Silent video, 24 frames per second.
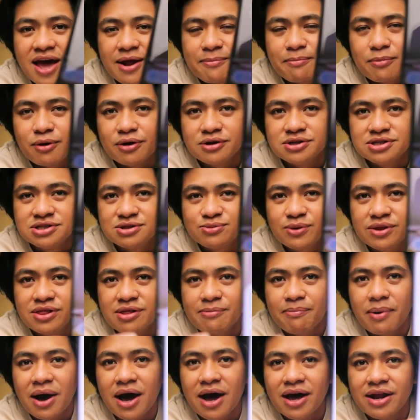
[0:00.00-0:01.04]
and merges with
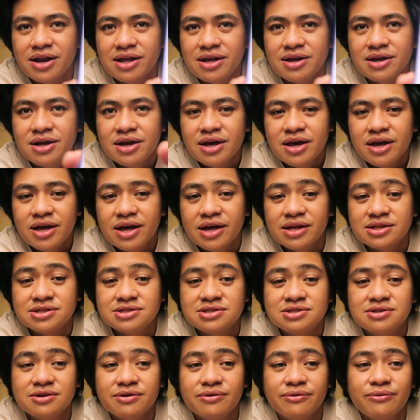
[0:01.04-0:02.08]
the body.
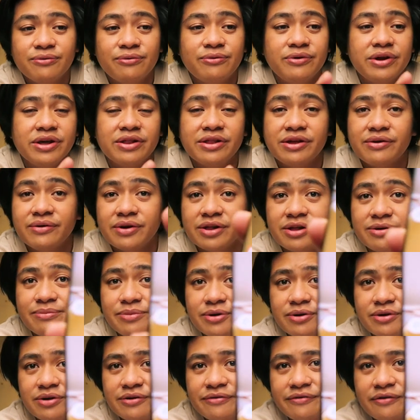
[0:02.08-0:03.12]
It's really, really
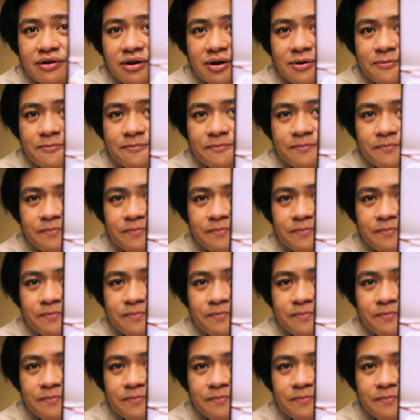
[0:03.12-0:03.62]
beautiful.